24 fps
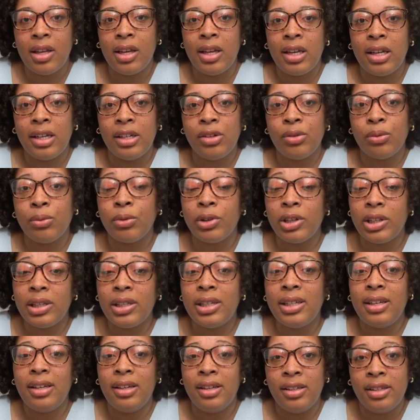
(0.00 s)
It really
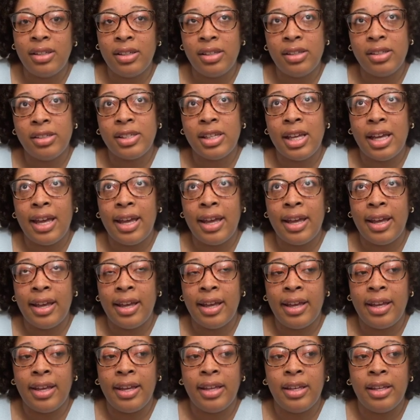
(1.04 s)
is
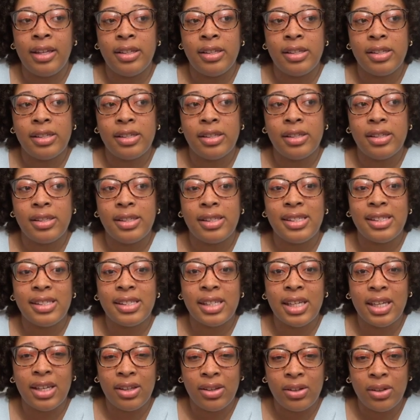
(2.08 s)
a
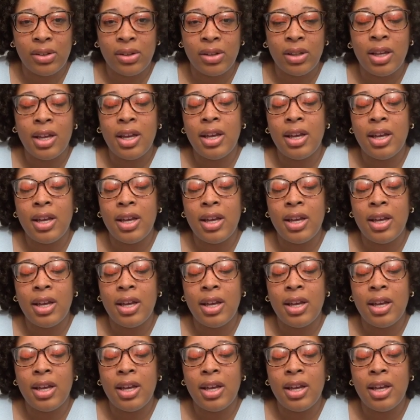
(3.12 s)
skill.